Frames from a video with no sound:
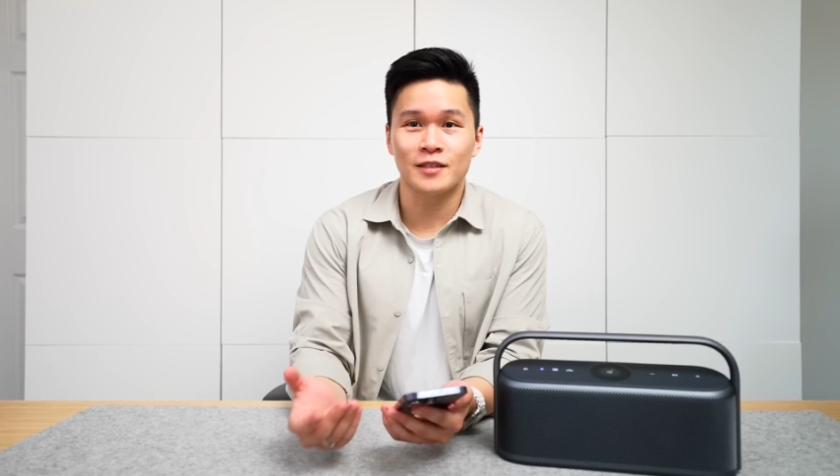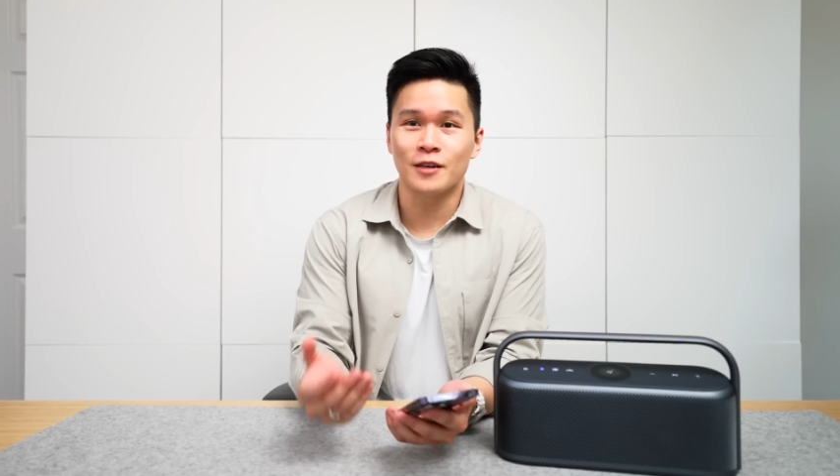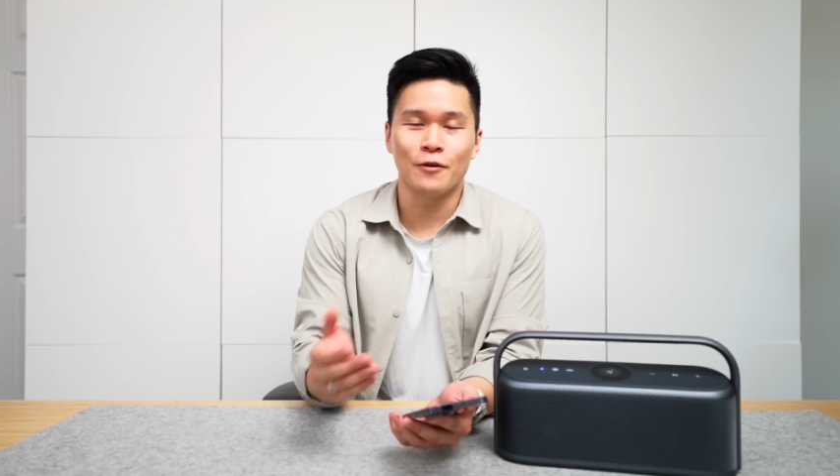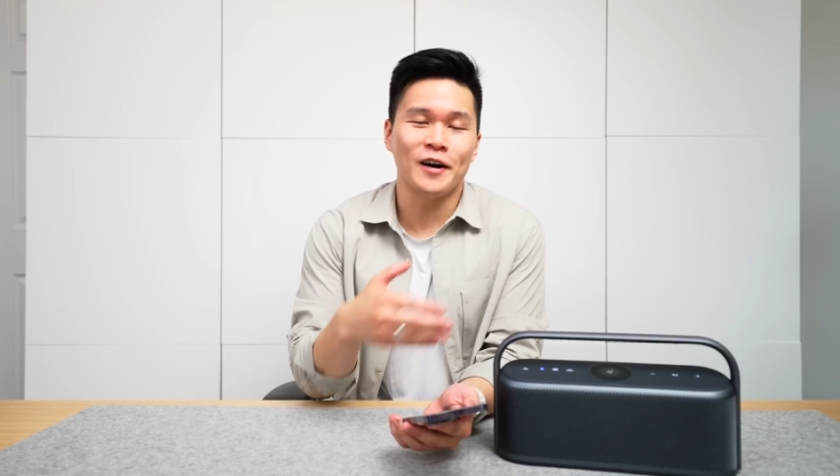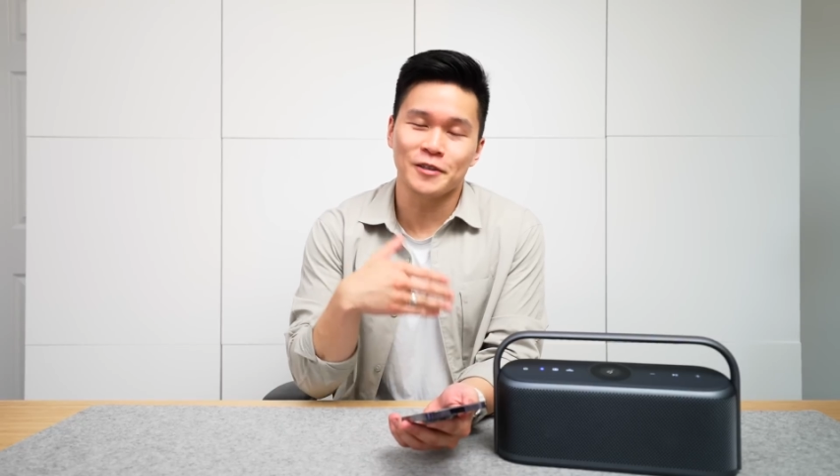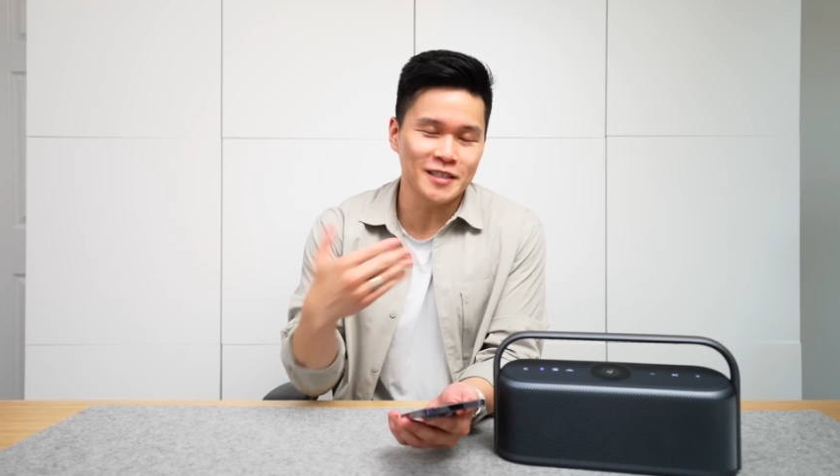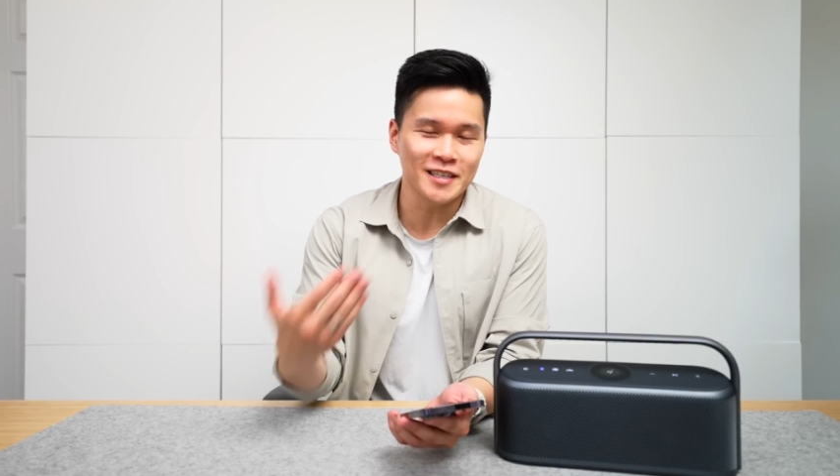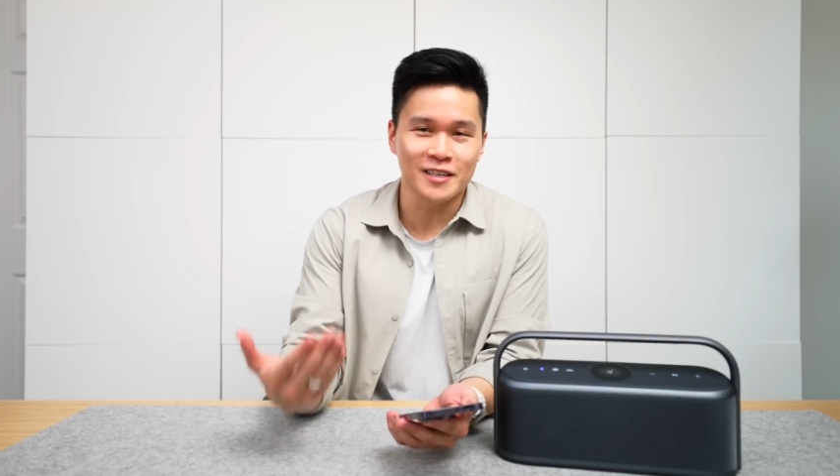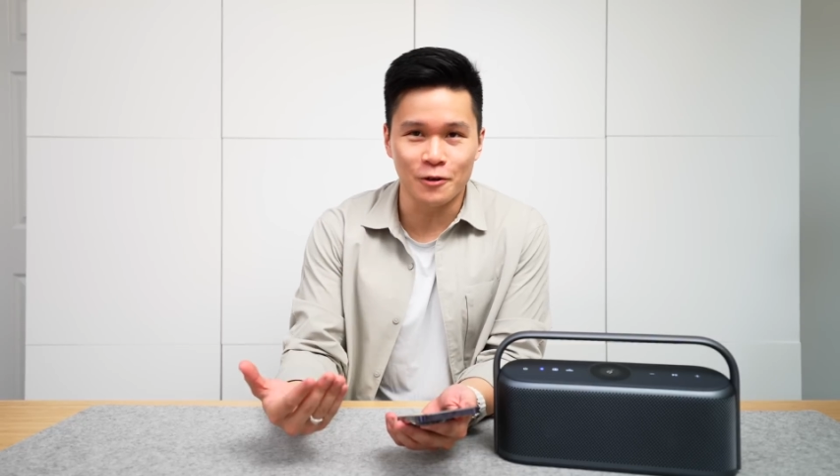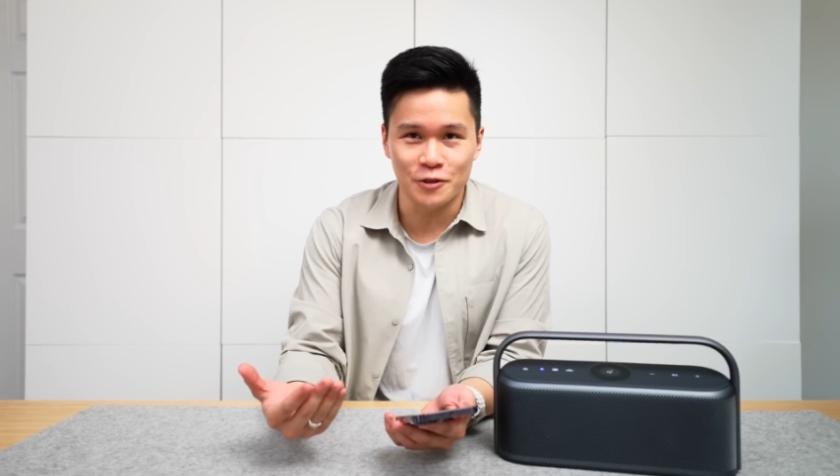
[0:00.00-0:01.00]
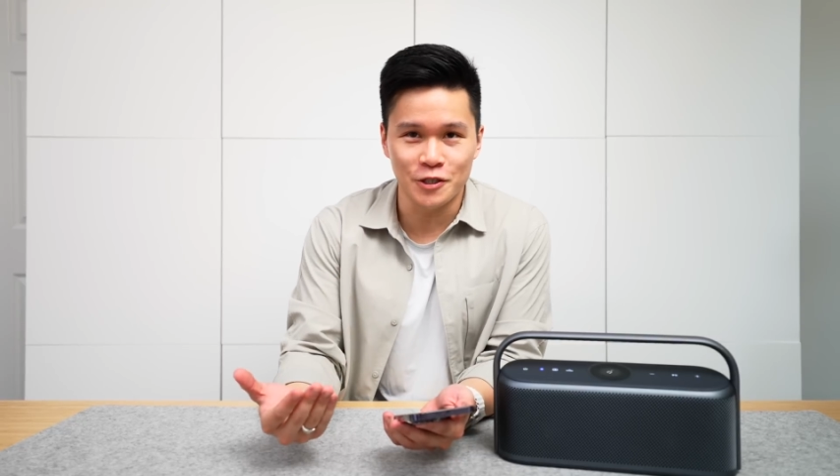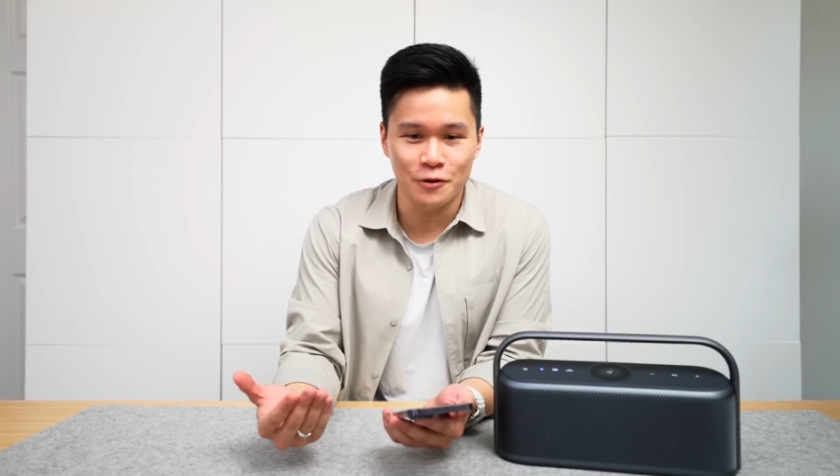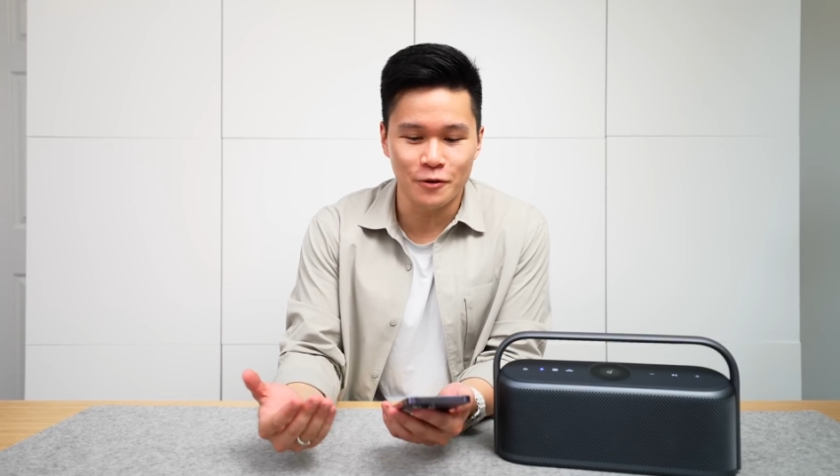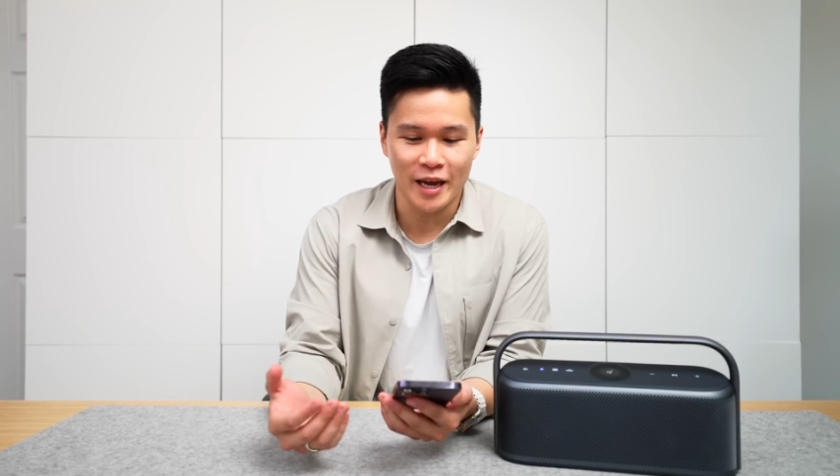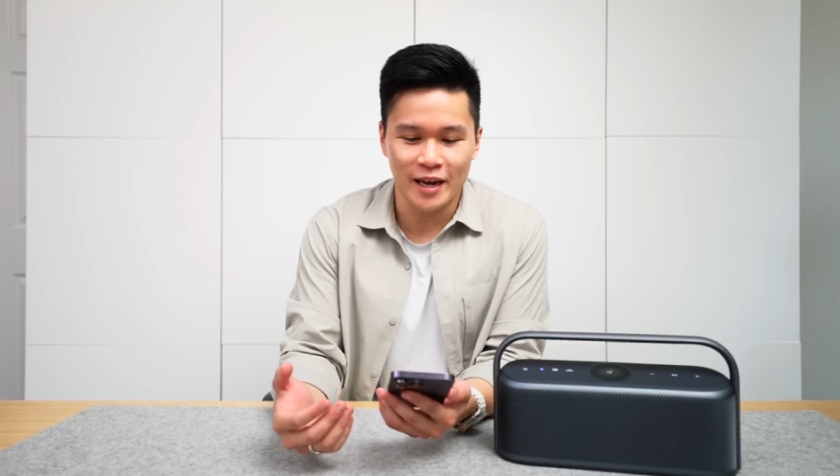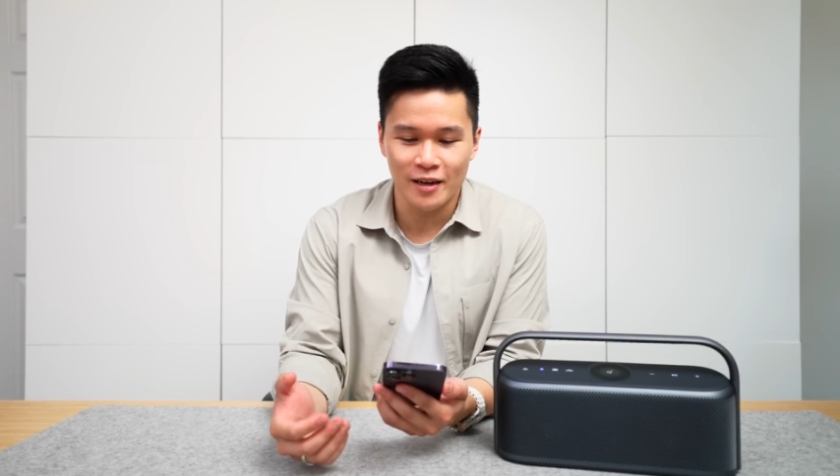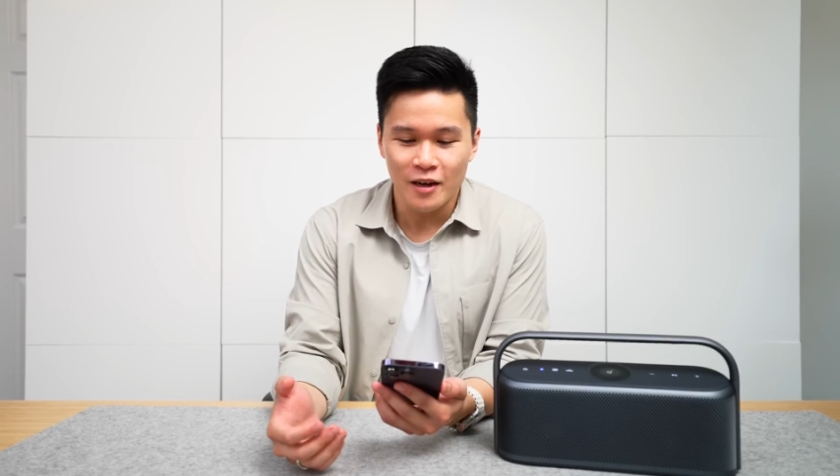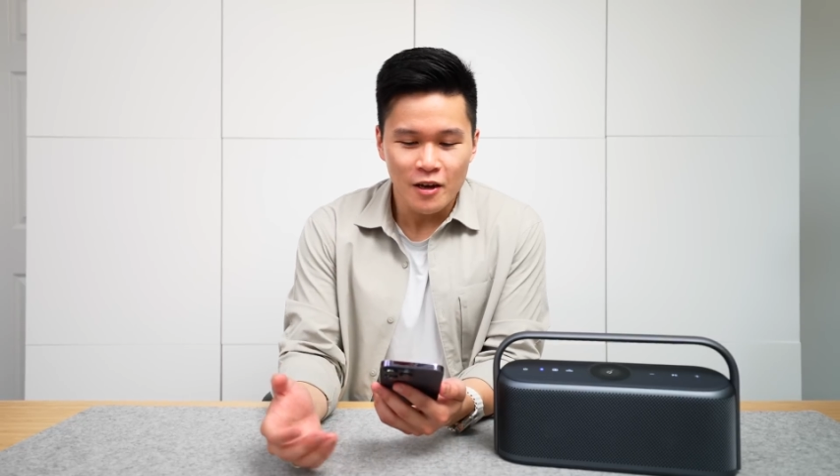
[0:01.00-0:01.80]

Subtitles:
so I'll just indulge you and